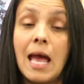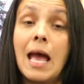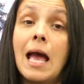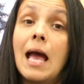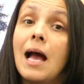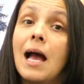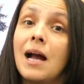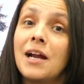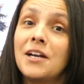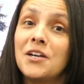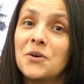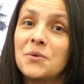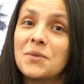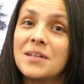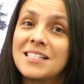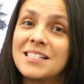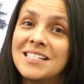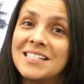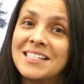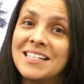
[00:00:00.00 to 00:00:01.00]
I know
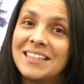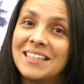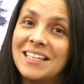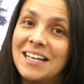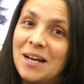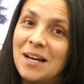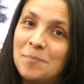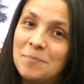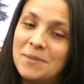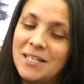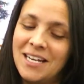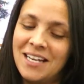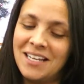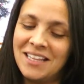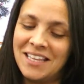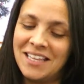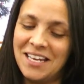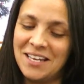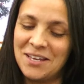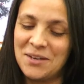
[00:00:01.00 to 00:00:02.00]
this isn't the update
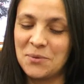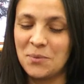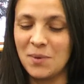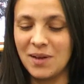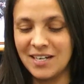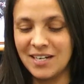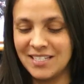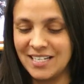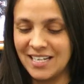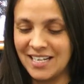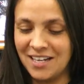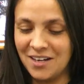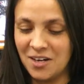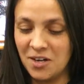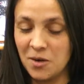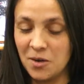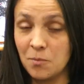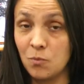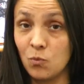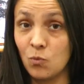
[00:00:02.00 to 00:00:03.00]
that you wanted to
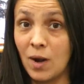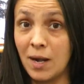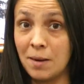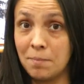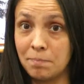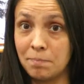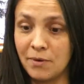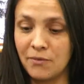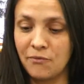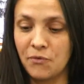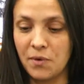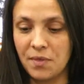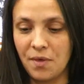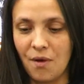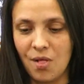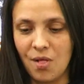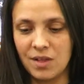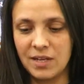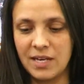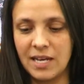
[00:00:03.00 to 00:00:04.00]
hear right before the
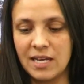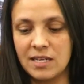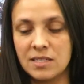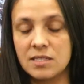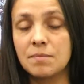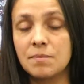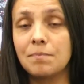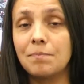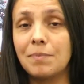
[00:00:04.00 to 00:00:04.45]
holidays,